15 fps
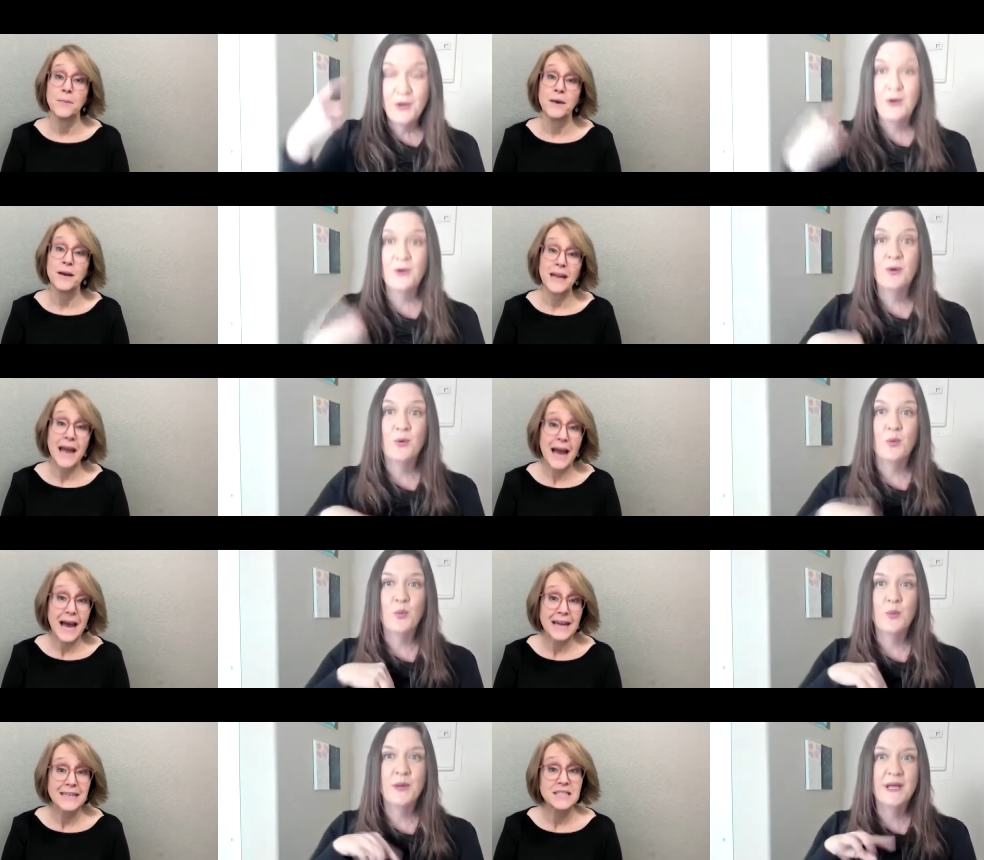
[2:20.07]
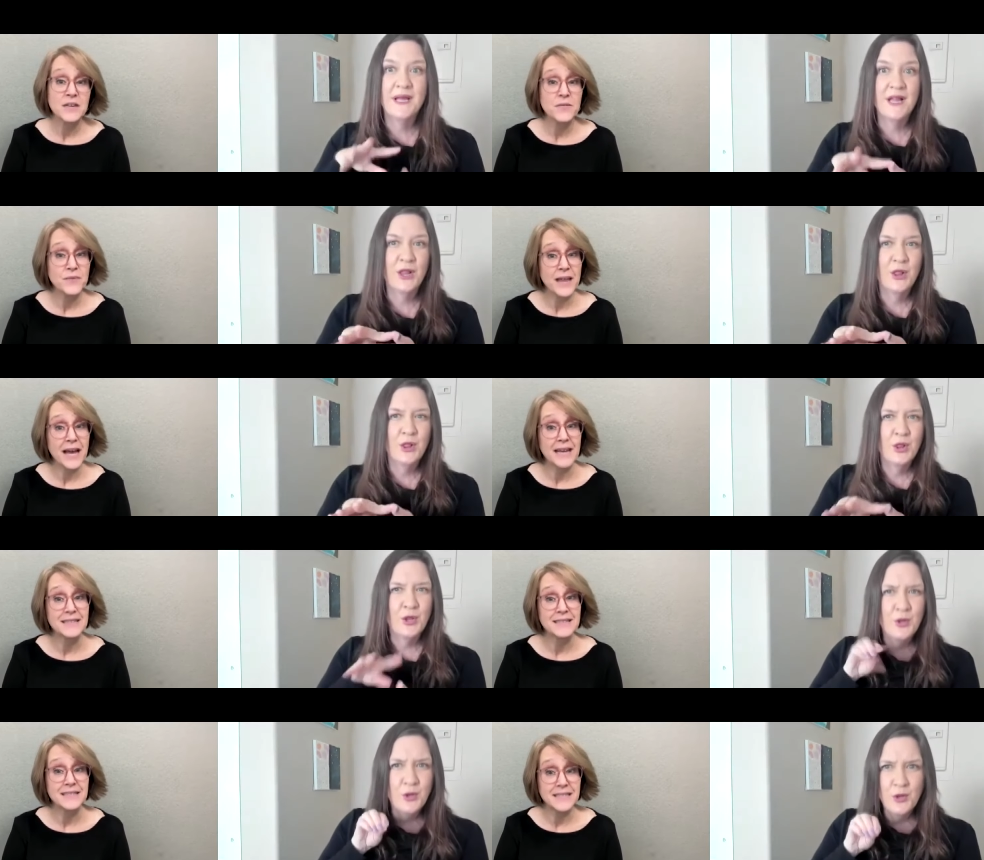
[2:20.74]
Speaker 1: But as of
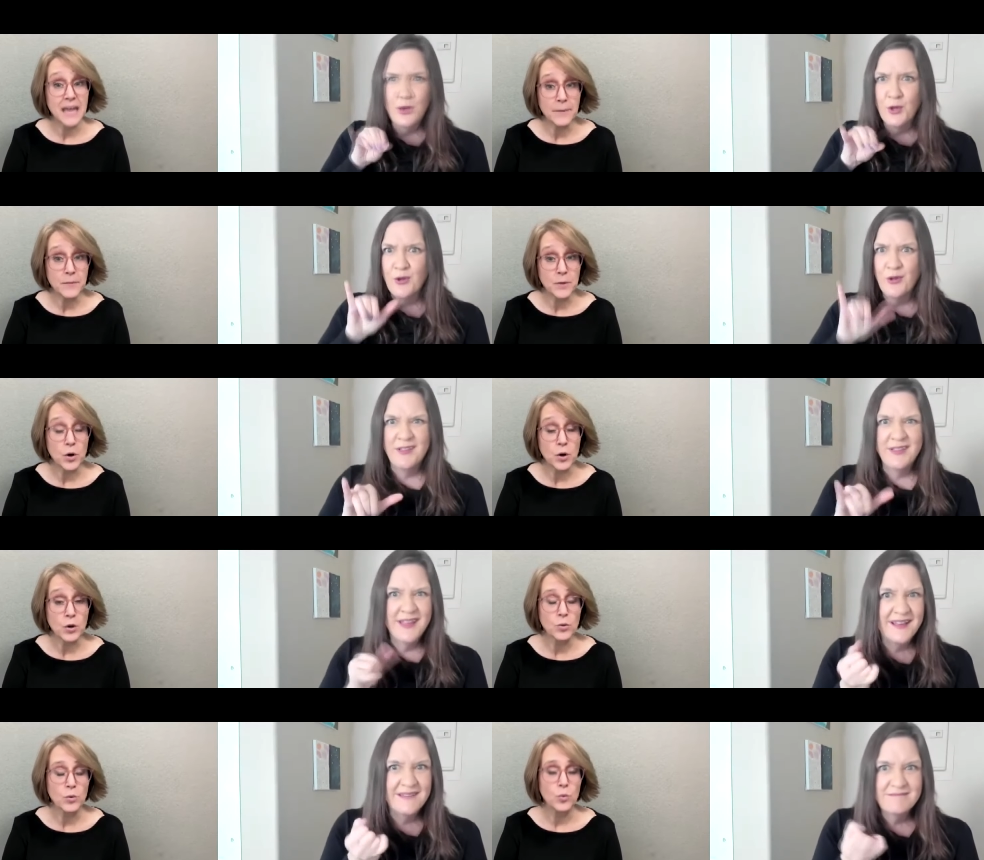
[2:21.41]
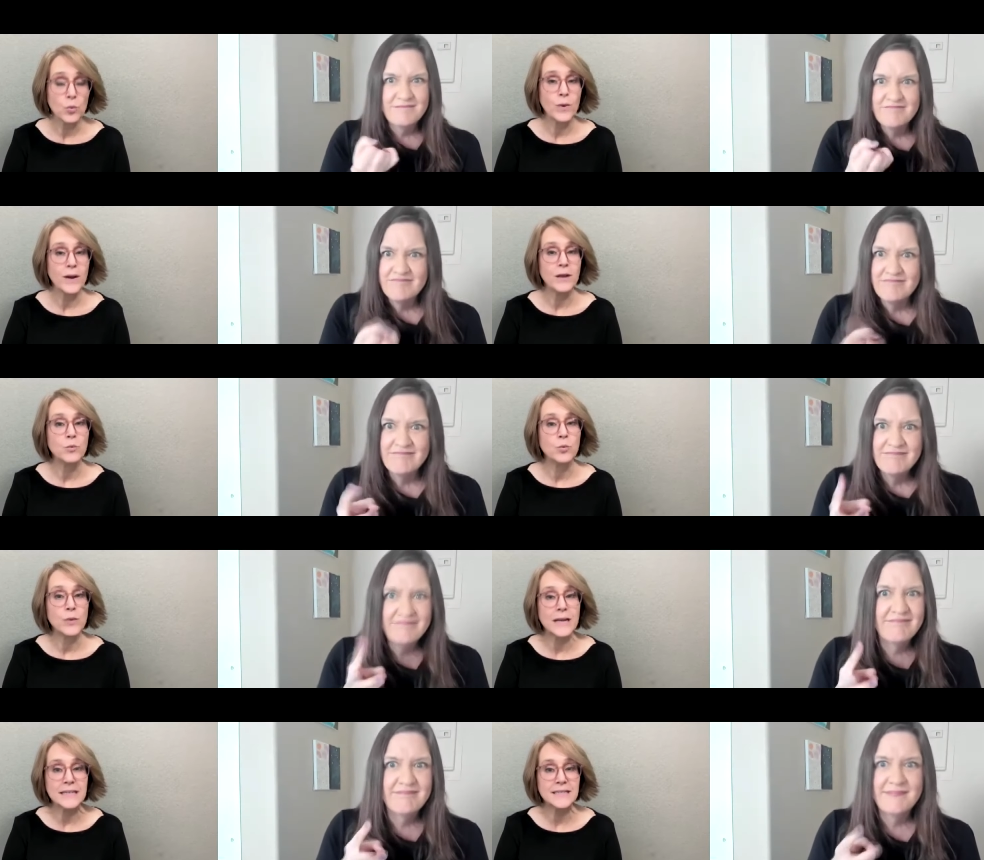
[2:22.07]
last summer,
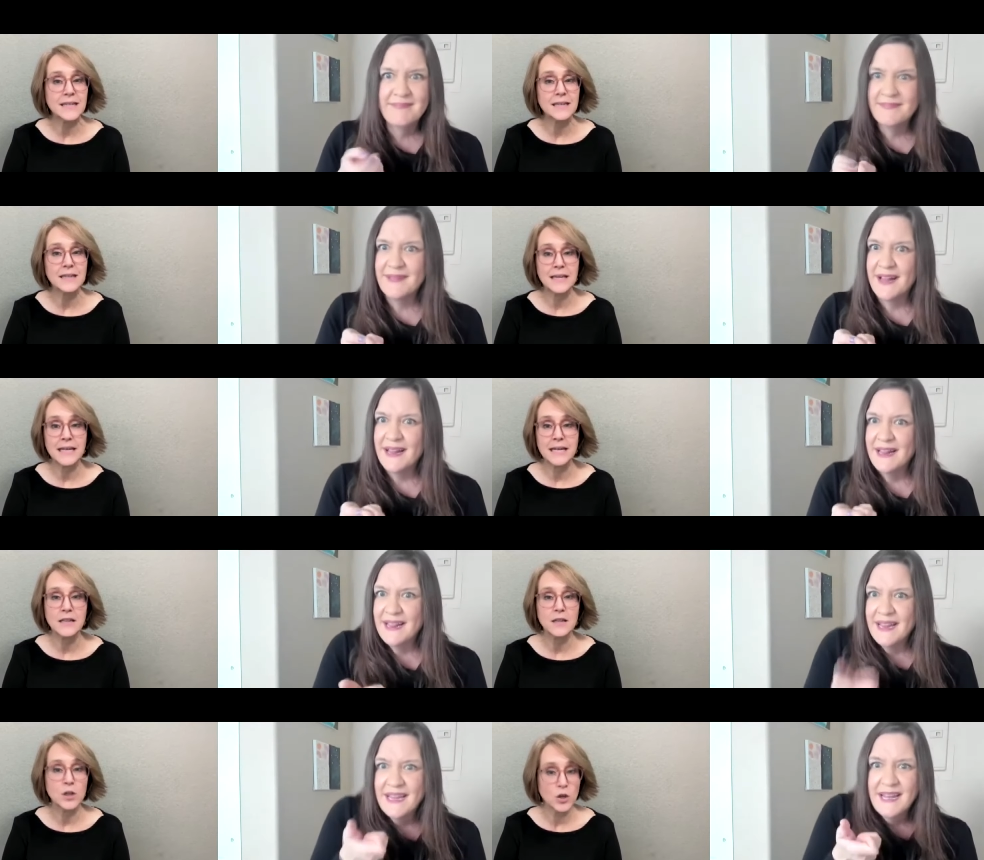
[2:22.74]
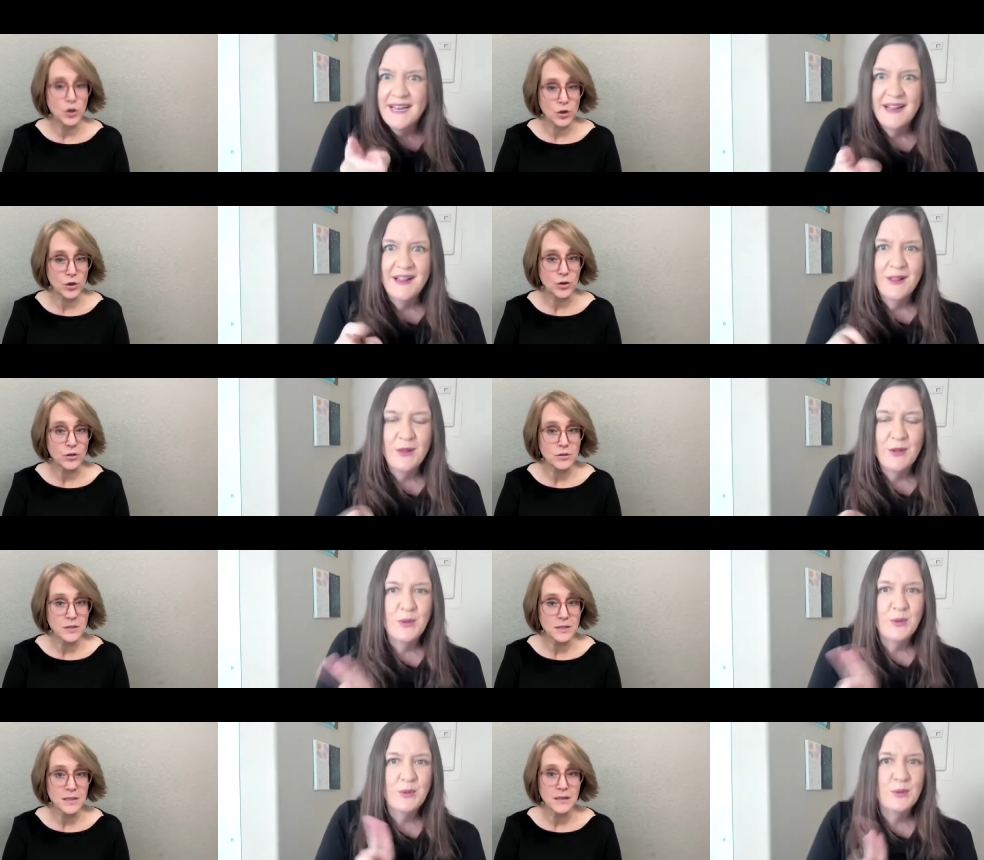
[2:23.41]
we recently
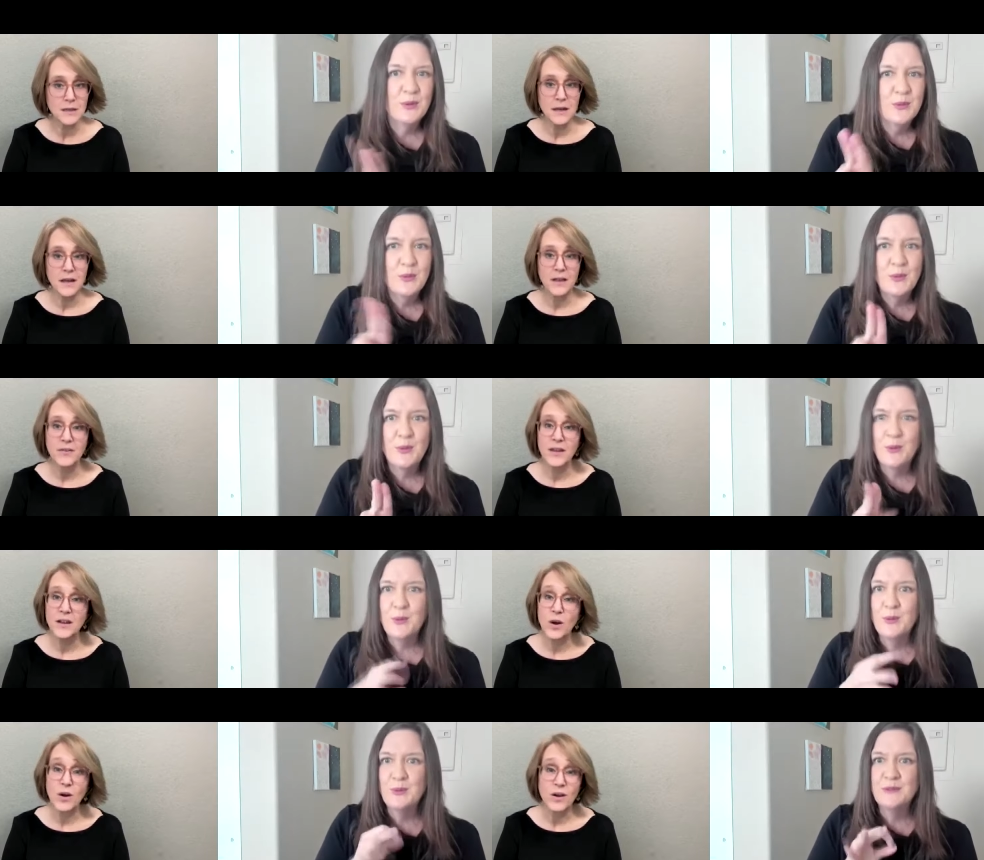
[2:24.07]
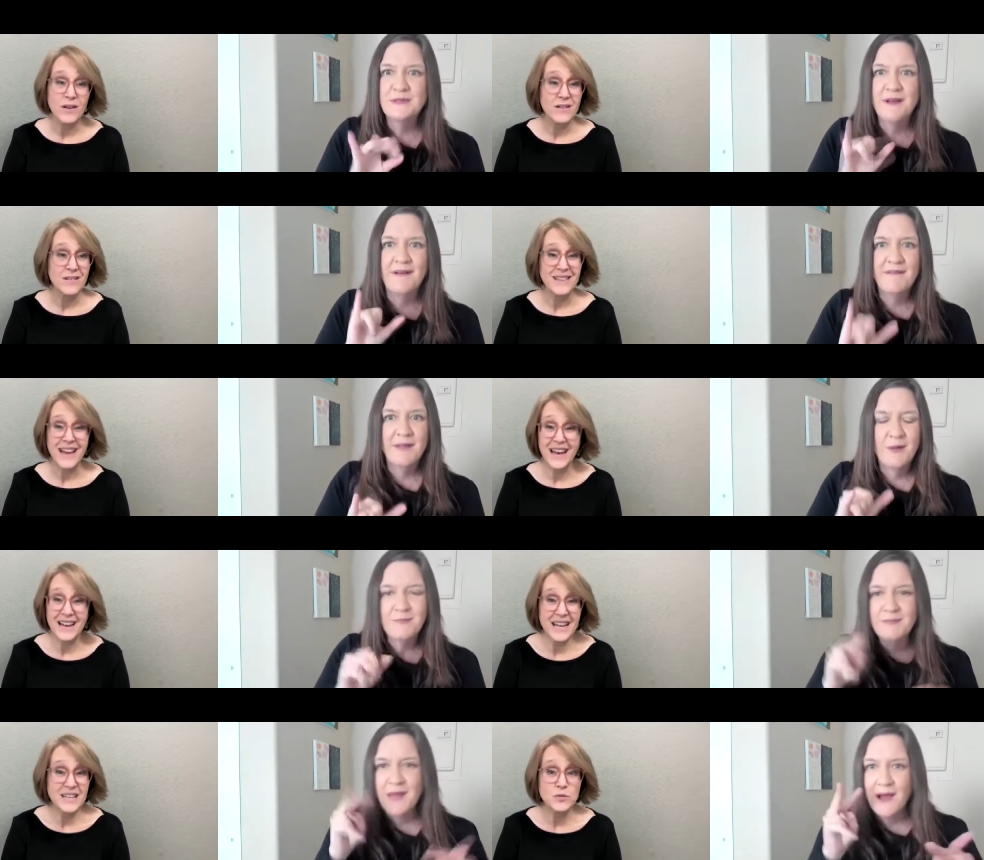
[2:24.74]
learned that
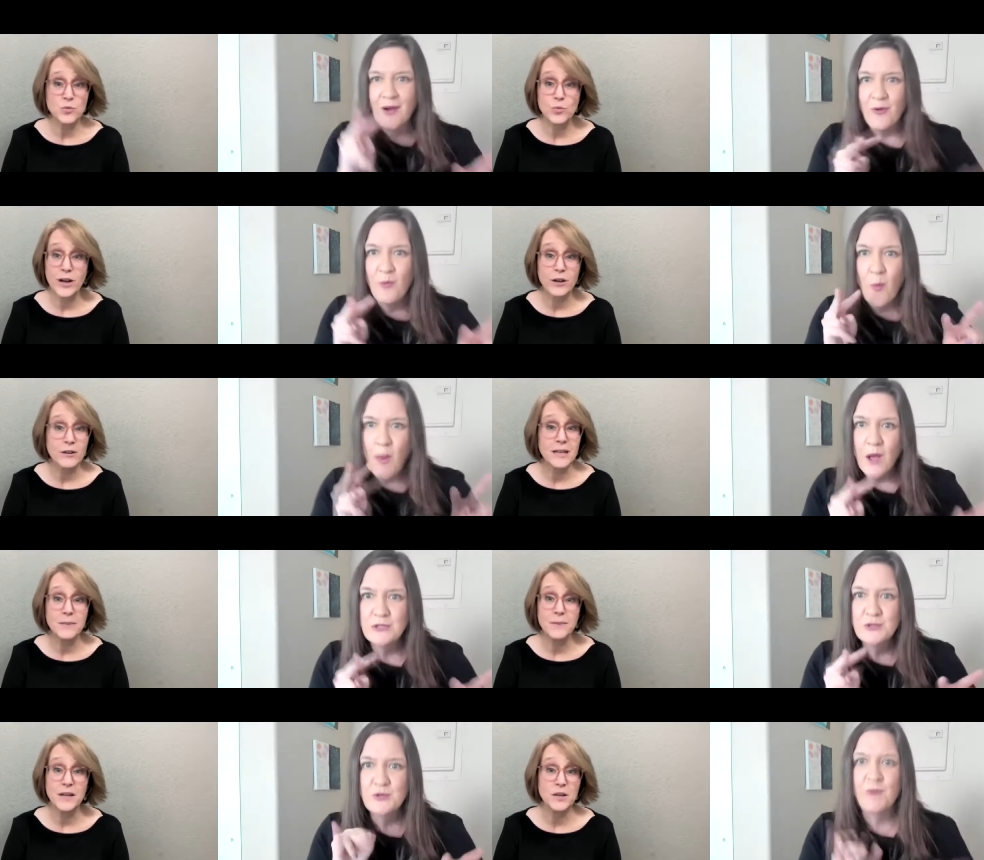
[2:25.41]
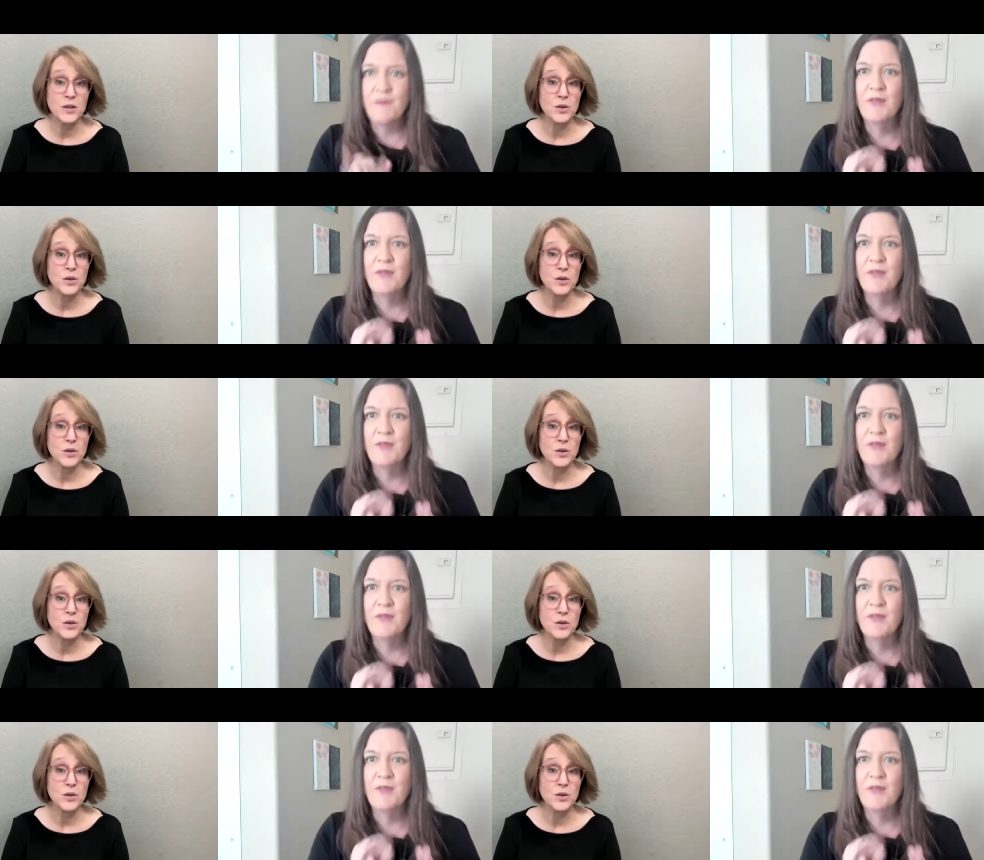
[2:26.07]
that has rarely been